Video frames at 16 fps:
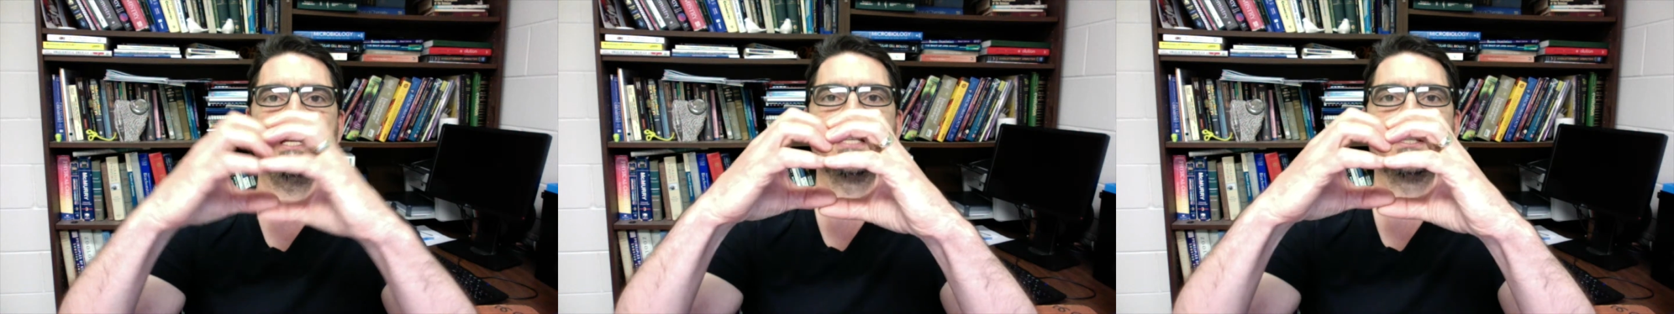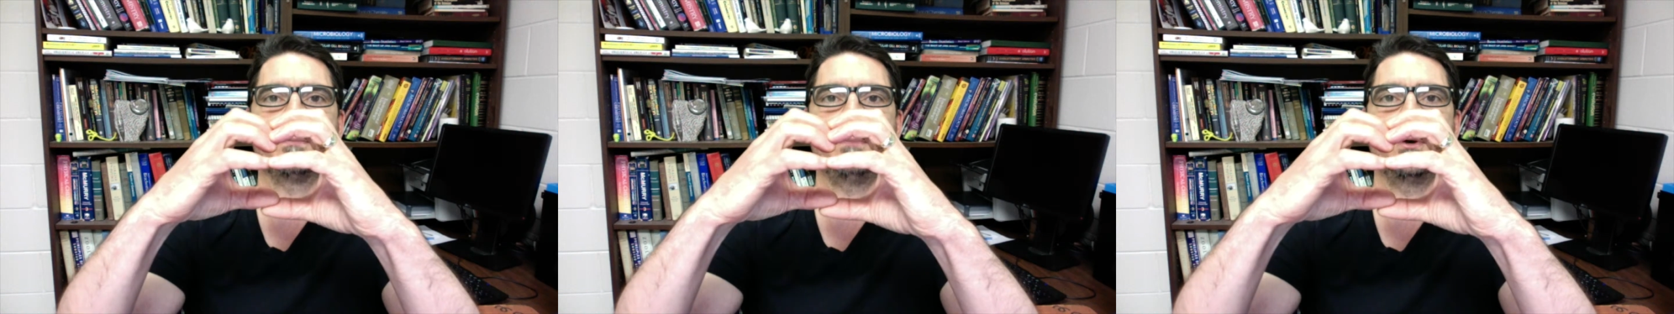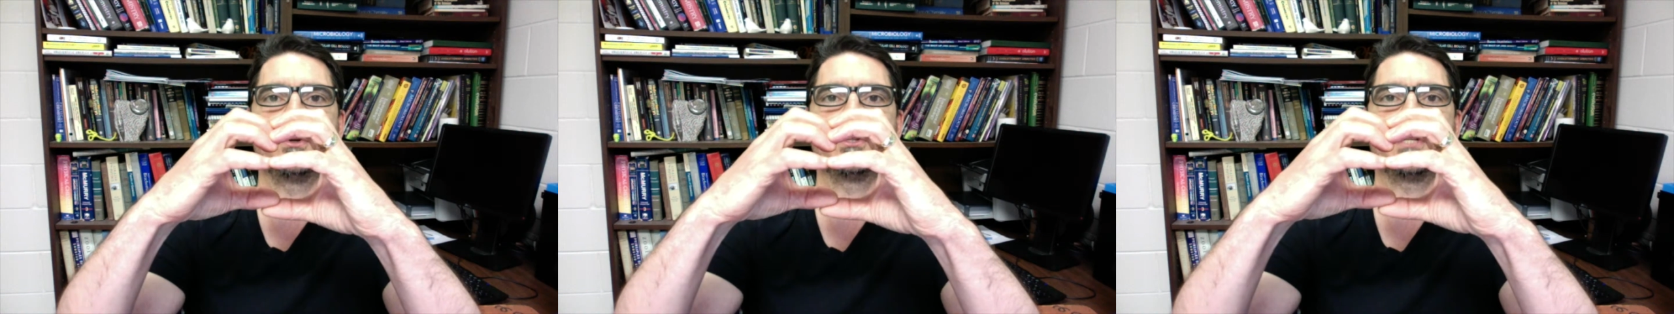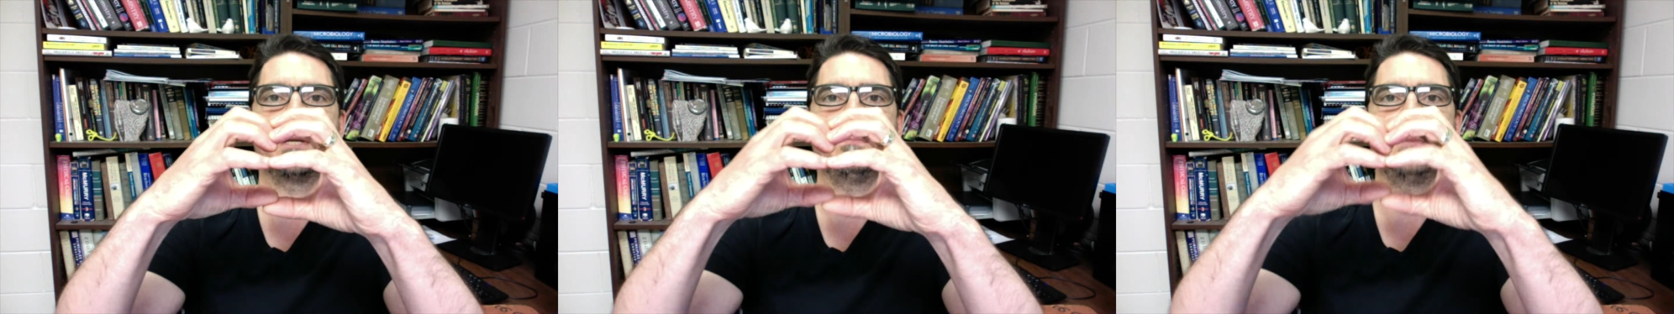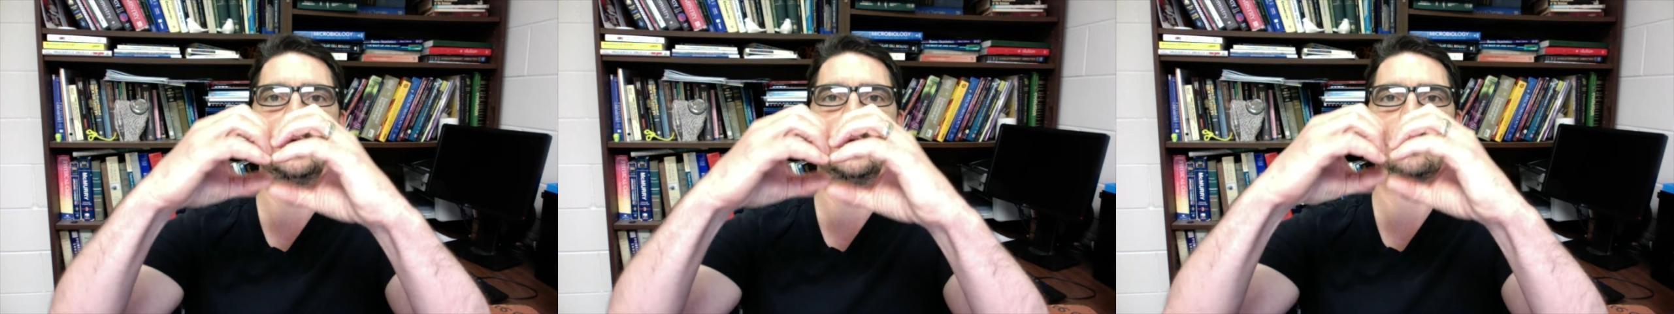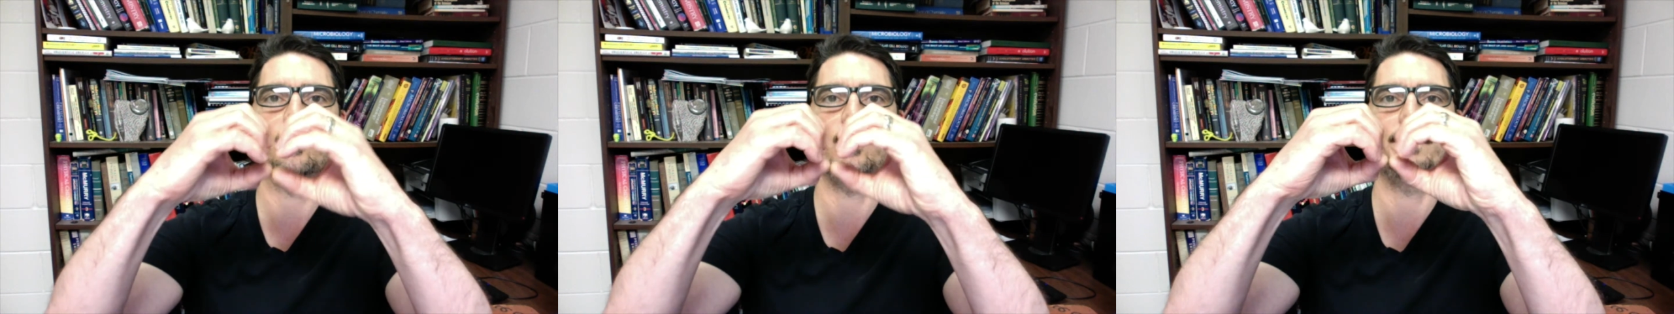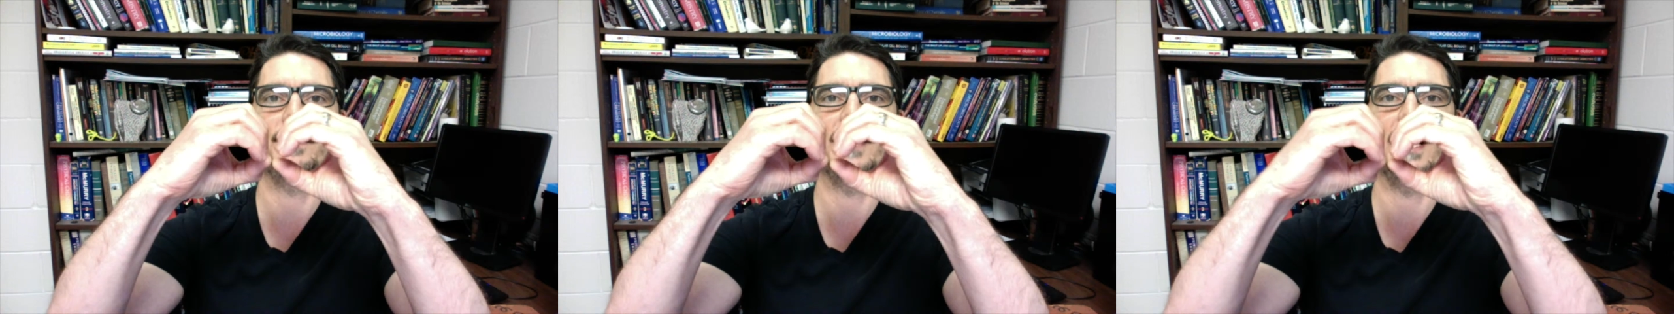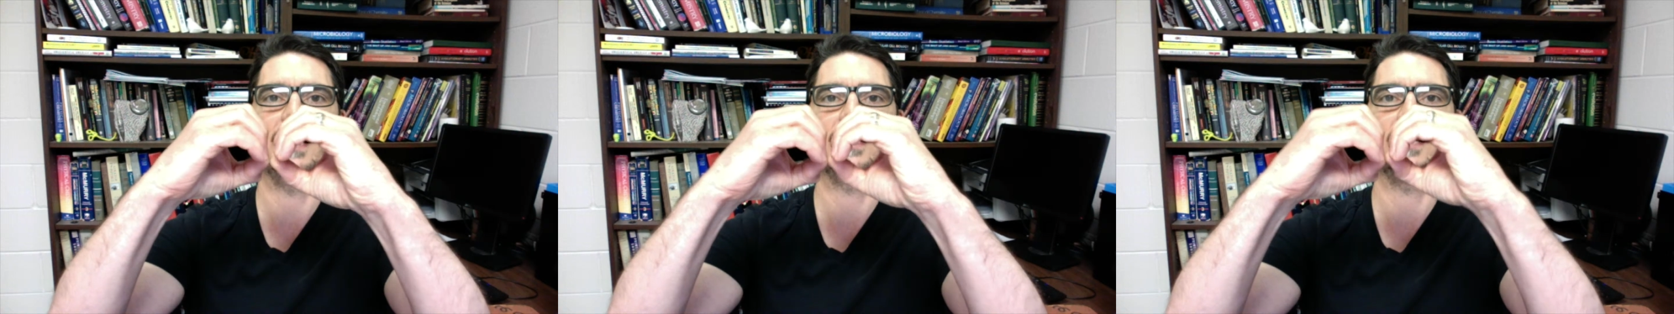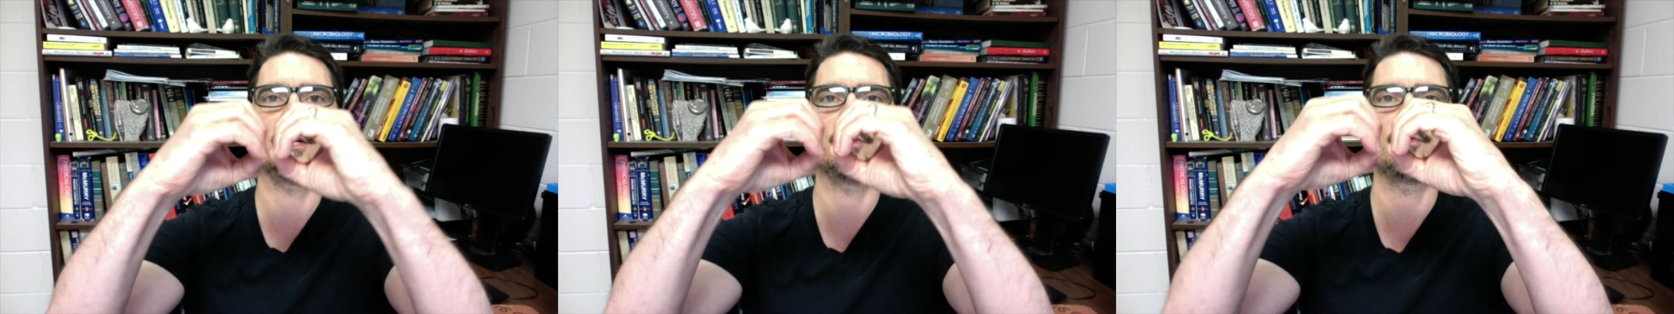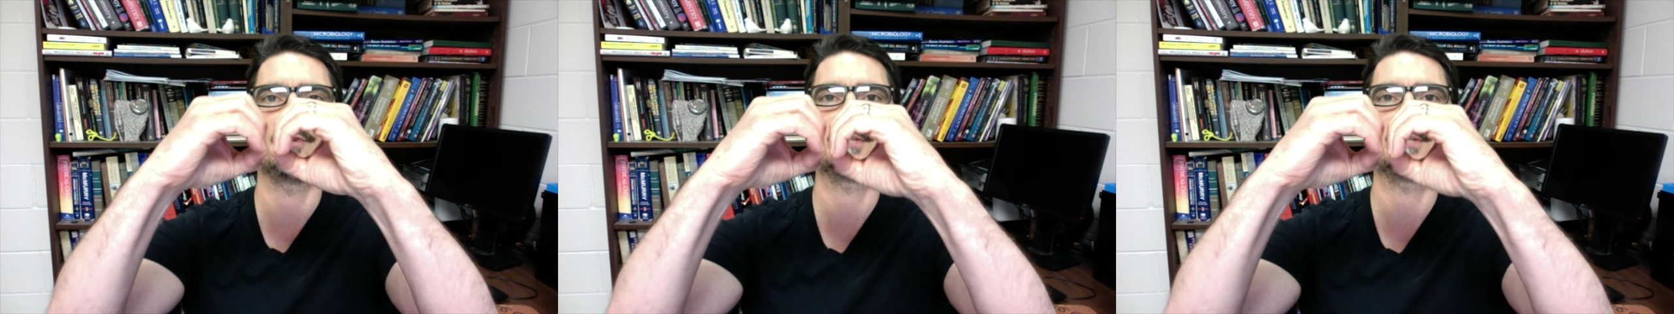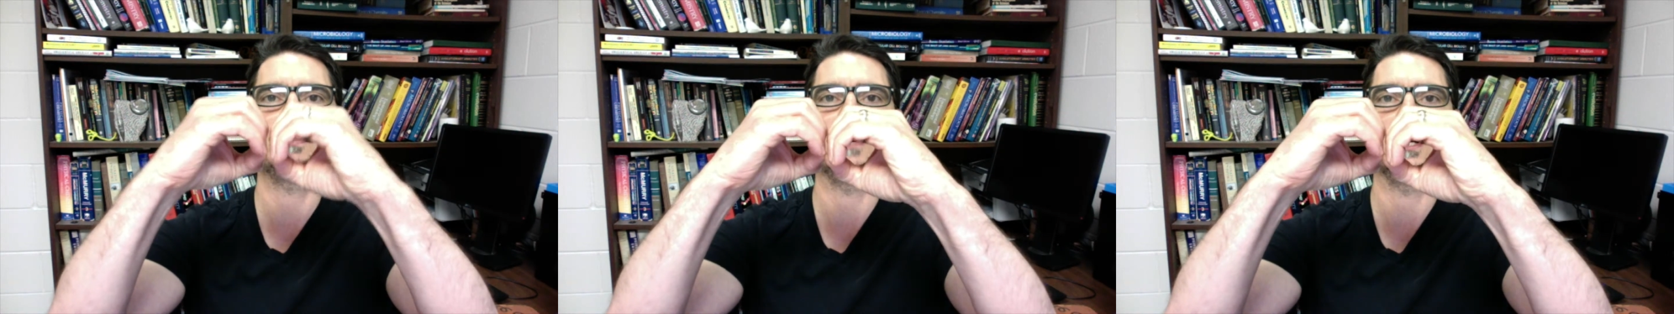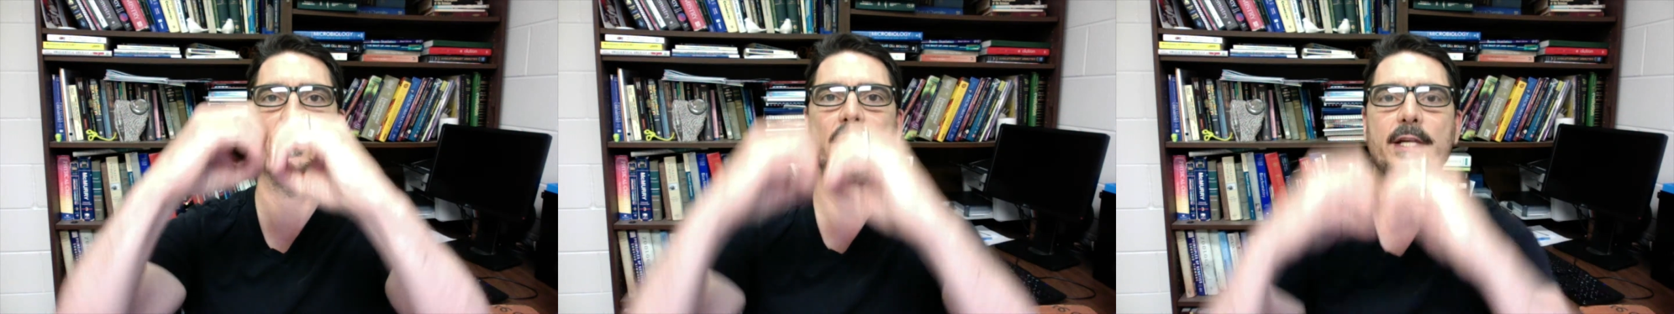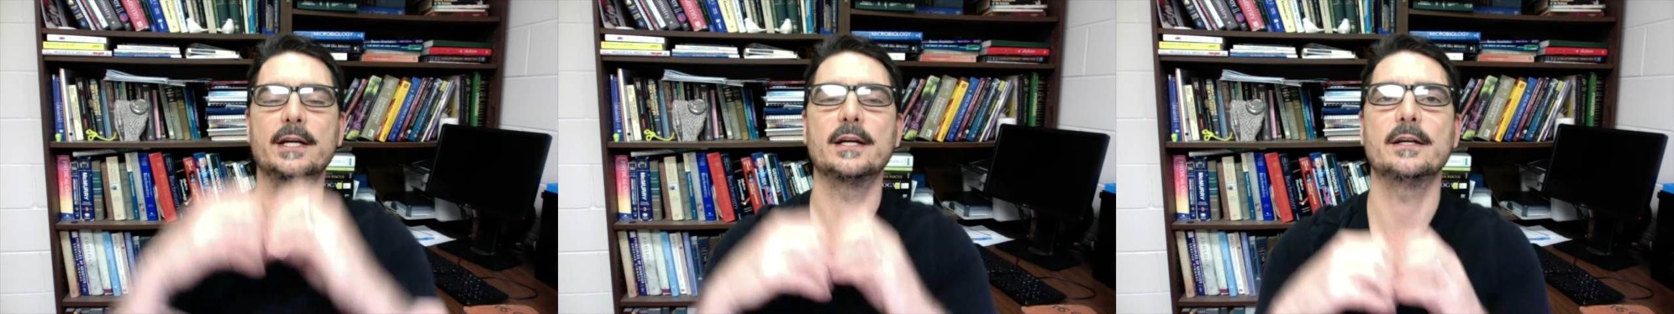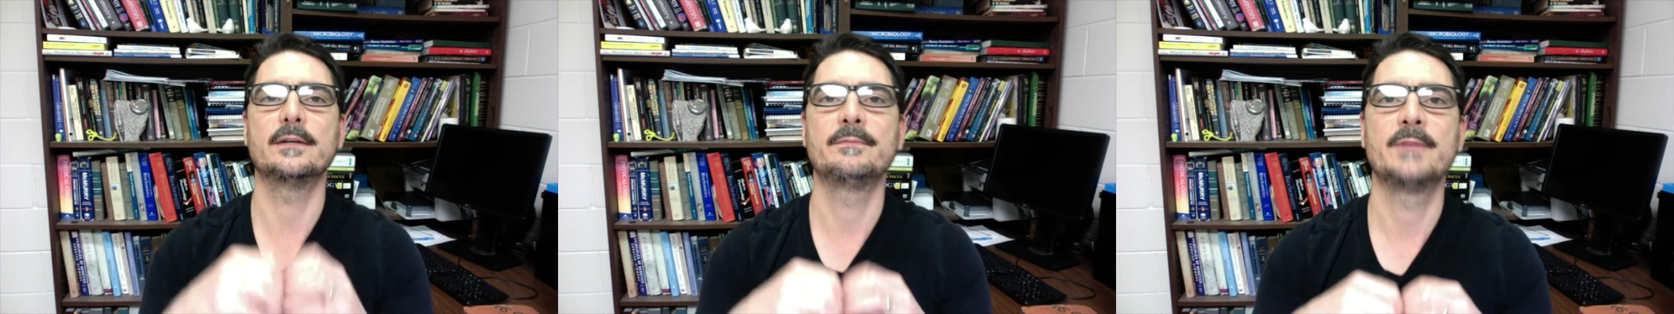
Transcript: as opposed to being whoop, nice and crisp and clear.